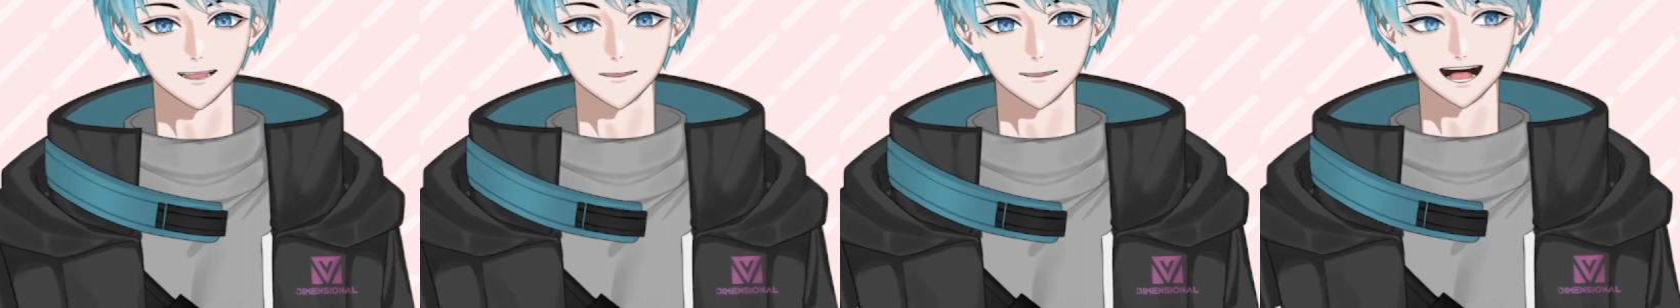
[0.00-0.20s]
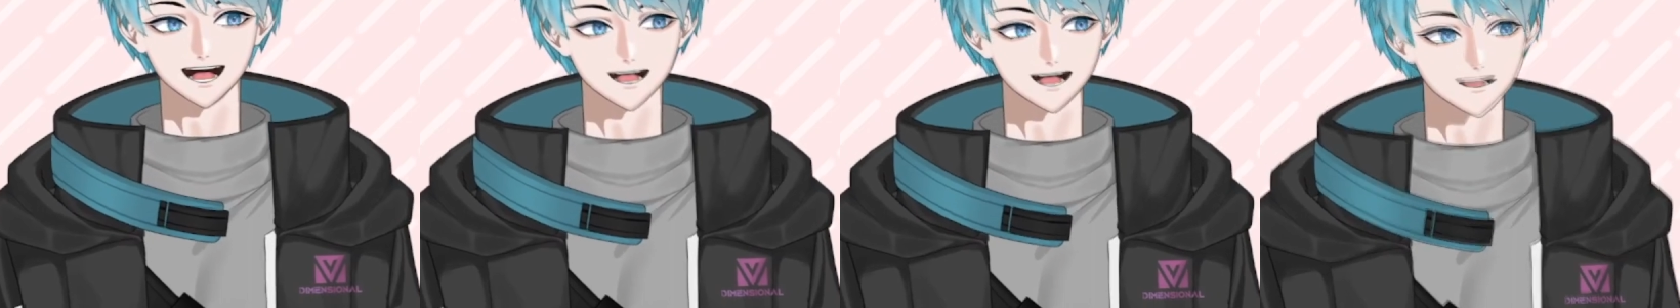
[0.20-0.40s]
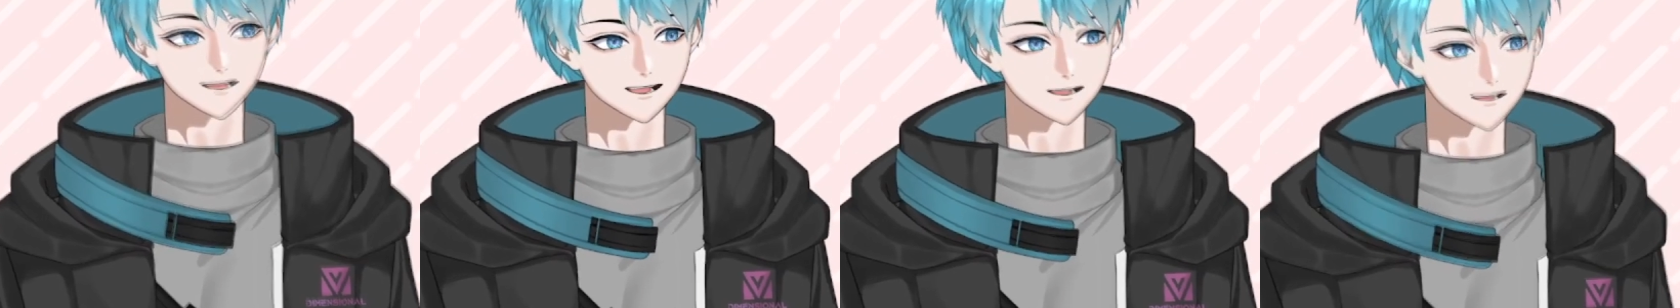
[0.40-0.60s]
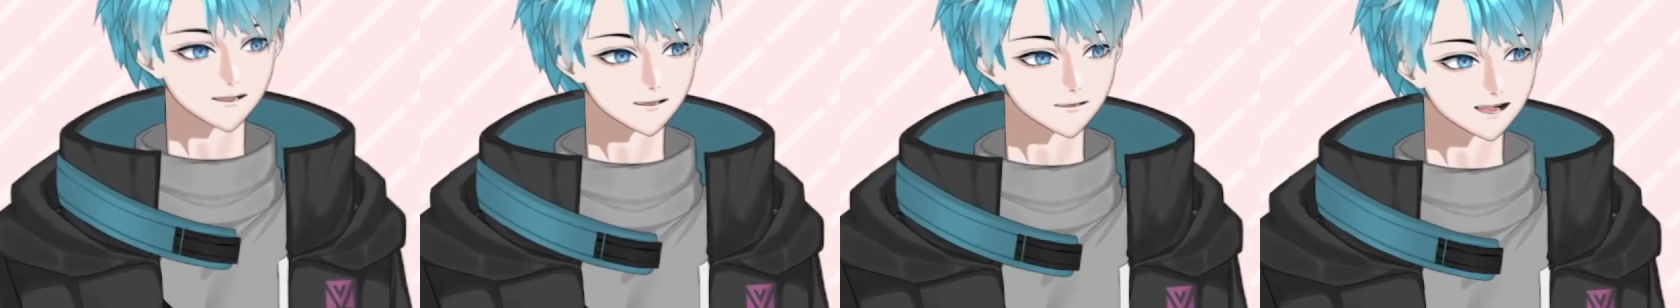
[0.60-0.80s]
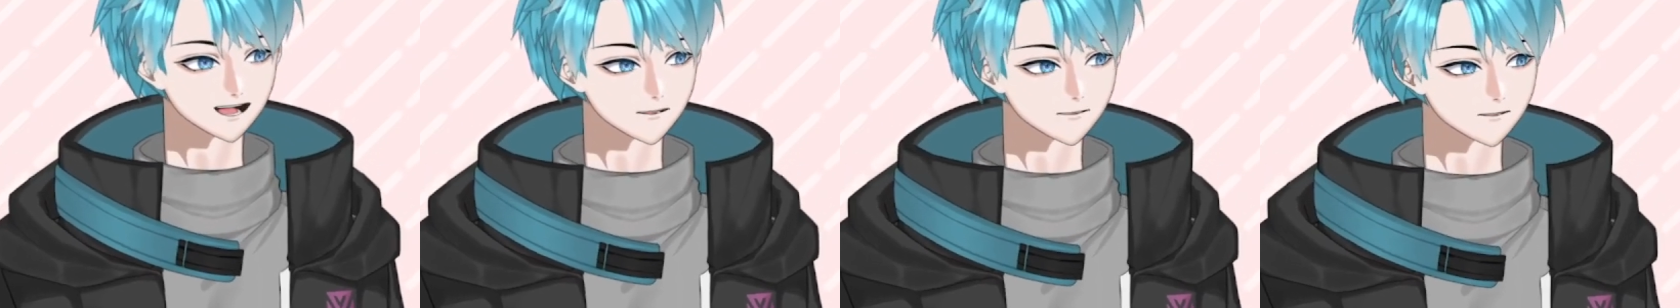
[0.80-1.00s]
down in the
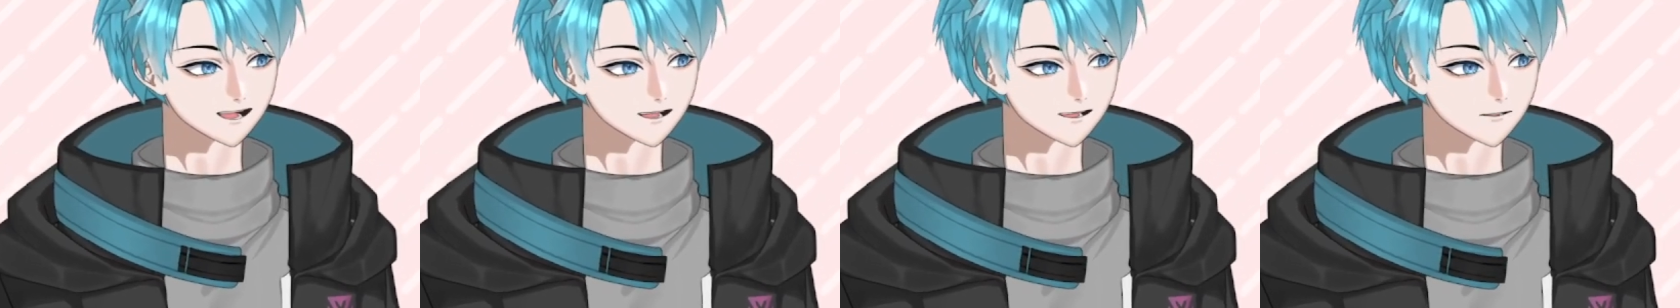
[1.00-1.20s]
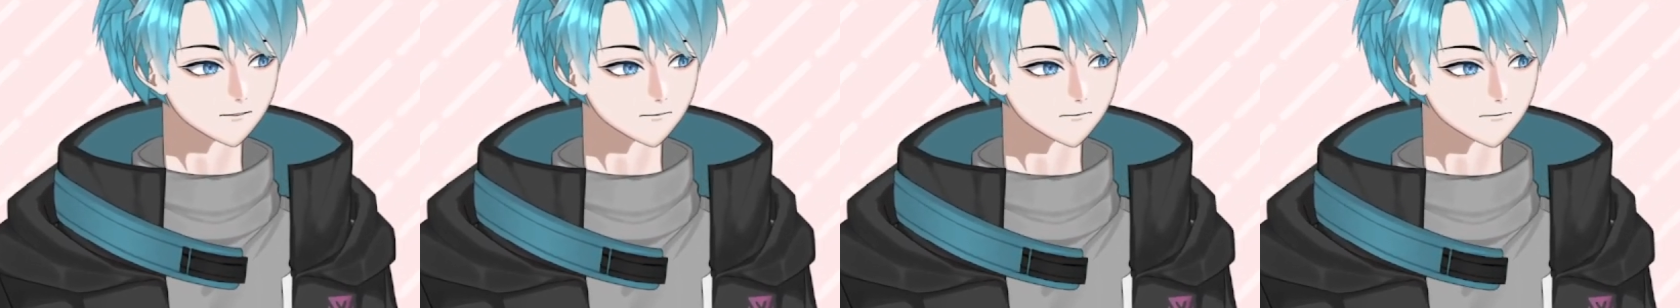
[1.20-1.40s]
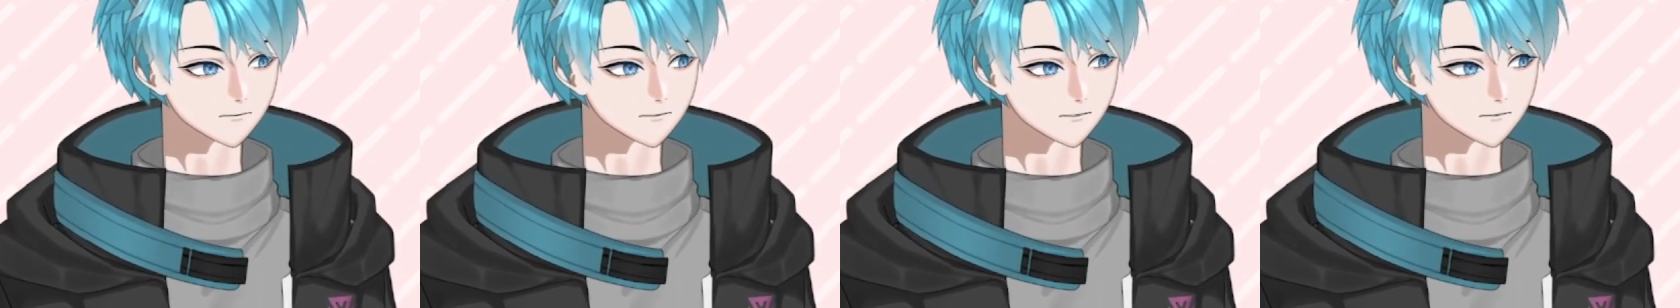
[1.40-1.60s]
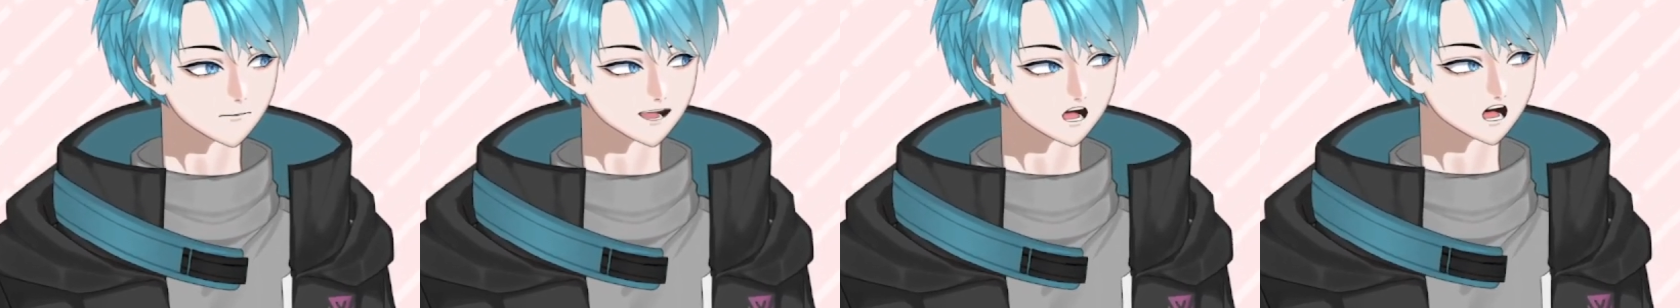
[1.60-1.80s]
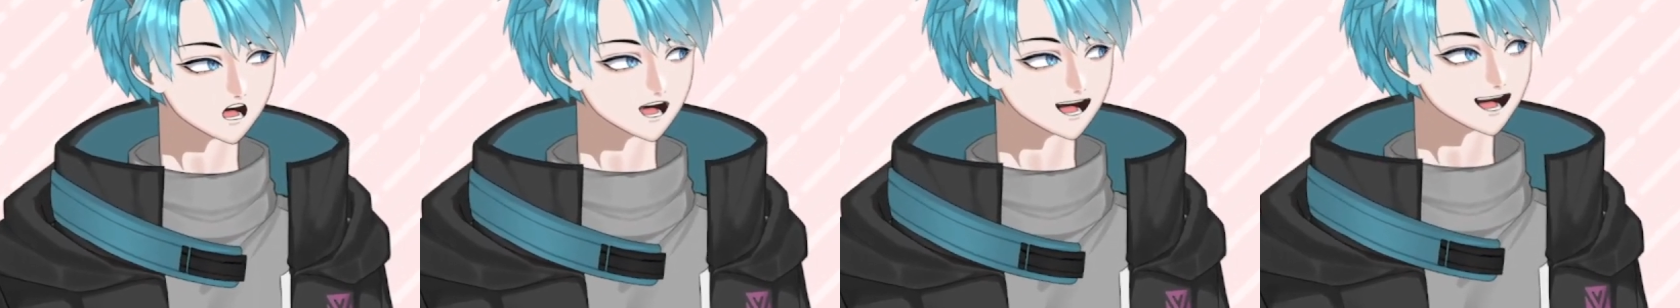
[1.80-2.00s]
description
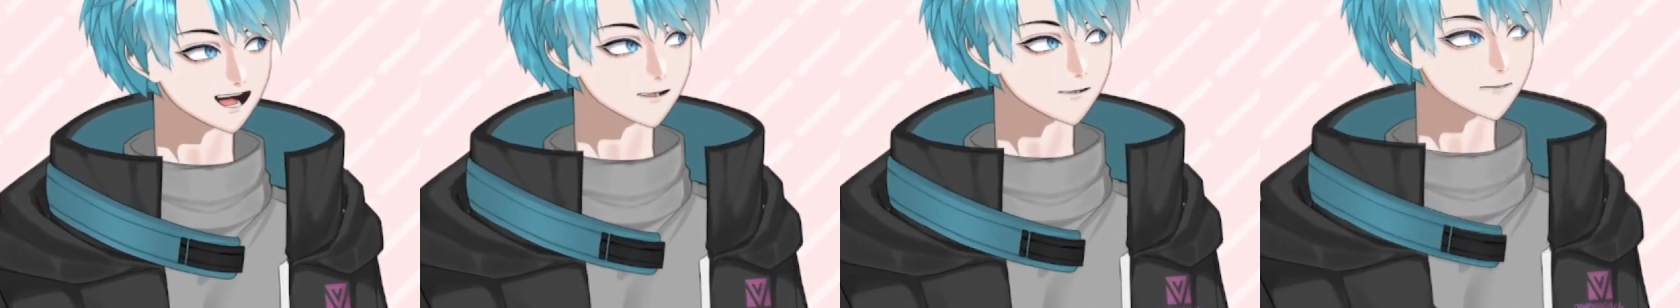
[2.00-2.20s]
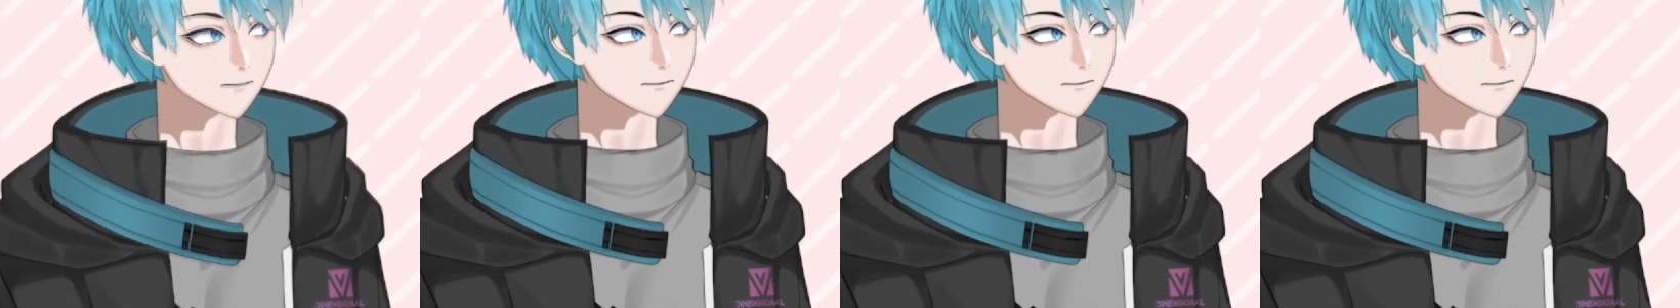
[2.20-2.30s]
for a